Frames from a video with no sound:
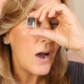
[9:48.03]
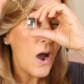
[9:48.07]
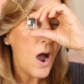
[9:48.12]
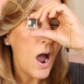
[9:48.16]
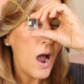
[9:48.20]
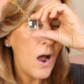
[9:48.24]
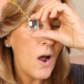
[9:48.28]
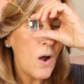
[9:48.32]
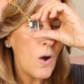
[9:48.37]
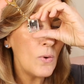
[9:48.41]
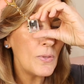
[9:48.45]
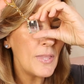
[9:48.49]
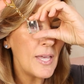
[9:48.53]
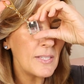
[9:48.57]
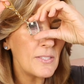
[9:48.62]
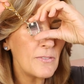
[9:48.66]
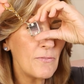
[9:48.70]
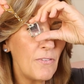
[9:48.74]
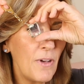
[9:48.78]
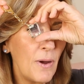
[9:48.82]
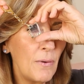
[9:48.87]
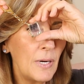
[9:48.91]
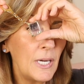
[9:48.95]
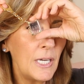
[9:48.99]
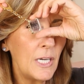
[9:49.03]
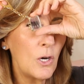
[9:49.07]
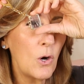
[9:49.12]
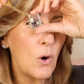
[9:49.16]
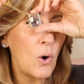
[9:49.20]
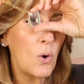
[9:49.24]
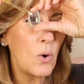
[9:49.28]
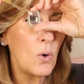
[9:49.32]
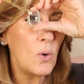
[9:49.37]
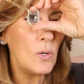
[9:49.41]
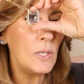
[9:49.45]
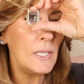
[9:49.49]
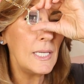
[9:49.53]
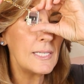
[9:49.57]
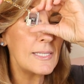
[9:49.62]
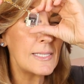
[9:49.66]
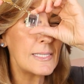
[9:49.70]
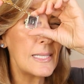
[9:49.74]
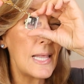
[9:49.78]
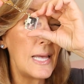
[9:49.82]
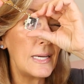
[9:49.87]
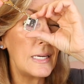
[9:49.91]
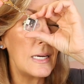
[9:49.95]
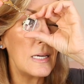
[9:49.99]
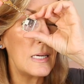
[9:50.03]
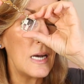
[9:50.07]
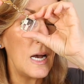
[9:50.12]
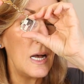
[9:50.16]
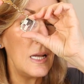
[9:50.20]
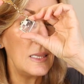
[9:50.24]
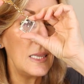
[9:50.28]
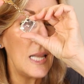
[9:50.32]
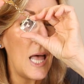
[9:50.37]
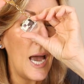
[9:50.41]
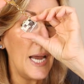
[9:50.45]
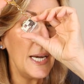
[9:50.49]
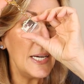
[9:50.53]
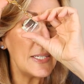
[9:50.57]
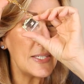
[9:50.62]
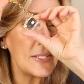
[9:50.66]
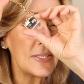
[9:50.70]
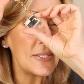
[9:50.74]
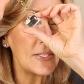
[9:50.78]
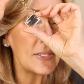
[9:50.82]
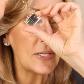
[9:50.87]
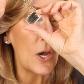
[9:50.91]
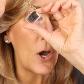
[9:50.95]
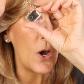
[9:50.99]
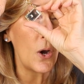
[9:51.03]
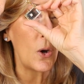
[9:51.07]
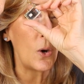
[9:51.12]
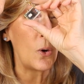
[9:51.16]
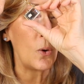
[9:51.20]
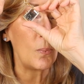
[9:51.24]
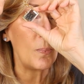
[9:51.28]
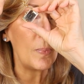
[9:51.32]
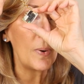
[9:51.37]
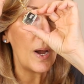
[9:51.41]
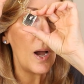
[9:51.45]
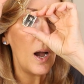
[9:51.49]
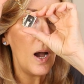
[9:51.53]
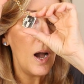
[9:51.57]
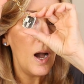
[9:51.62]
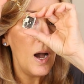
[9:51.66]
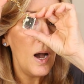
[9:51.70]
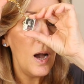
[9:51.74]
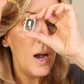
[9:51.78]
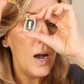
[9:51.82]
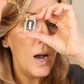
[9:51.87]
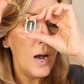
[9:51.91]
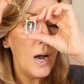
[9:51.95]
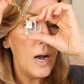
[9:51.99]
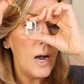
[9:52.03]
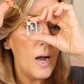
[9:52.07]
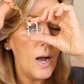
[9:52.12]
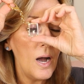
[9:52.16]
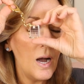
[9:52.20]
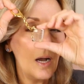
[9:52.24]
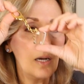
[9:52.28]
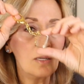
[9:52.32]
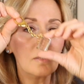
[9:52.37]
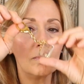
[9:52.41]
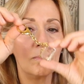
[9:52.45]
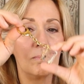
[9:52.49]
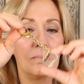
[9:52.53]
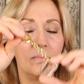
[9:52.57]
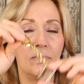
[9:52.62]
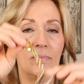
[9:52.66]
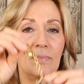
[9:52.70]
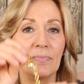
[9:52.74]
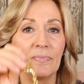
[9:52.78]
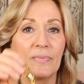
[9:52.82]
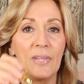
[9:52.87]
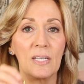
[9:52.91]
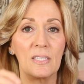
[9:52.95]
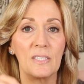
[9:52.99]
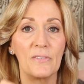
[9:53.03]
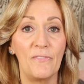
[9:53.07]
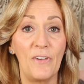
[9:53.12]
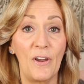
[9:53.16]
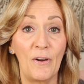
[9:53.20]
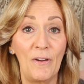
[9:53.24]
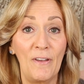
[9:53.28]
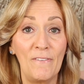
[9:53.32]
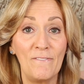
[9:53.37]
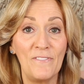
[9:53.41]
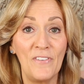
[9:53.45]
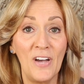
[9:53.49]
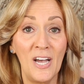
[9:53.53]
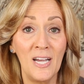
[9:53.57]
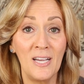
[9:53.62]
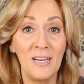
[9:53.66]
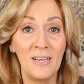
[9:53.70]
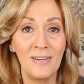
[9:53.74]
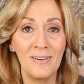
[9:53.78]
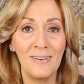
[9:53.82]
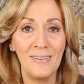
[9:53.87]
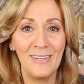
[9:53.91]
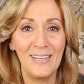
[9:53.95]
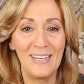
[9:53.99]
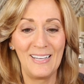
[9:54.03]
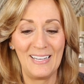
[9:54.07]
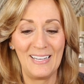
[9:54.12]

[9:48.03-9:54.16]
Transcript: Oh, that's very cool. It's like a kaleidoscope. Ah, that's very fun.